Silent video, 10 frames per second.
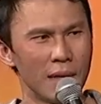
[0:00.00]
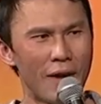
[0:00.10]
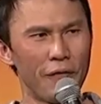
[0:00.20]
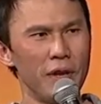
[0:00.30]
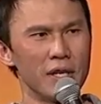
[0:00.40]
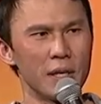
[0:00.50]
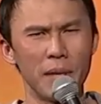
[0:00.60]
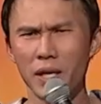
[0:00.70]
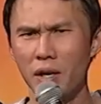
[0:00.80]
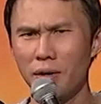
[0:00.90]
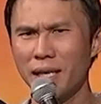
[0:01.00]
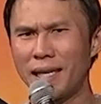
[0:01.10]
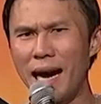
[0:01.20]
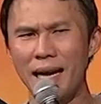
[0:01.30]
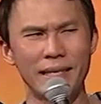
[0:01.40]
I finish, I'm like, you know it's a
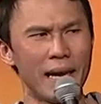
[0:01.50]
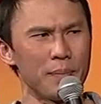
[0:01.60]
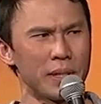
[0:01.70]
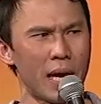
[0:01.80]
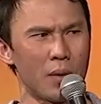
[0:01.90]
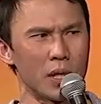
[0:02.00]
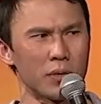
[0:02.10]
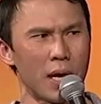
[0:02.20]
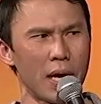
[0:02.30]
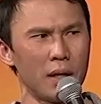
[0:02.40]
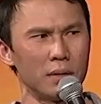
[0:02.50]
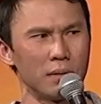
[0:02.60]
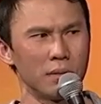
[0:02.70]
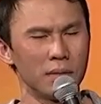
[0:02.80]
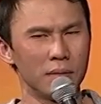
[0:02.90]
goddamn sandwich, right?
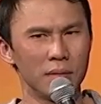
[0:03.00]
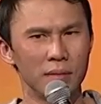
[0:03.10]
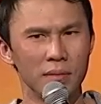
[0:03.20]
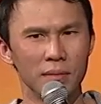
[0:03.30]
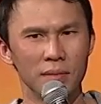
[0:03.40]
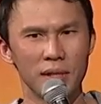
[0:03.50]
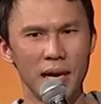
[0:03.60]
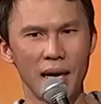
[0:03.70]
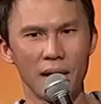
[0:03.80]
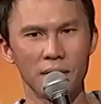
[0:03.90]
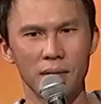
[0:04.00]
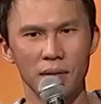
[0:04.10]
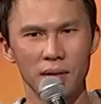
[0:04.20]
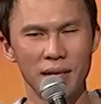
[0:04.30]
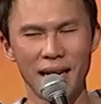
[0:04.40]
It's not
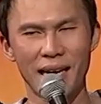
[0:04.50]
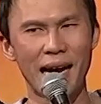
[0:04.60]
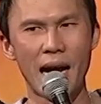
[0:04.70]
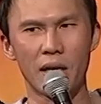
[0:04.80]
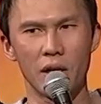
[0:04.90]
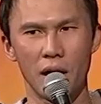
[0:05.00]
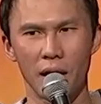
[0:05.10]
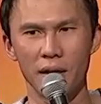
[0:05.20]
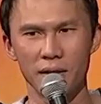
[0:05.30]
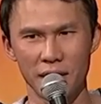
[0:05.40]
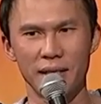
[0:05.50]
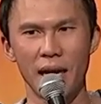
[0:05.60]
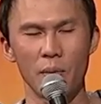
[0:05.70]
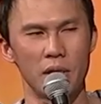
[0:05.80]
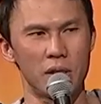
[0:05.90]
a cock dog, it's a
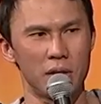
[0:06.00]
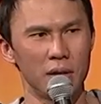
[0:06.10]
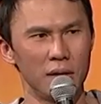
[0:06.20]
sandwich.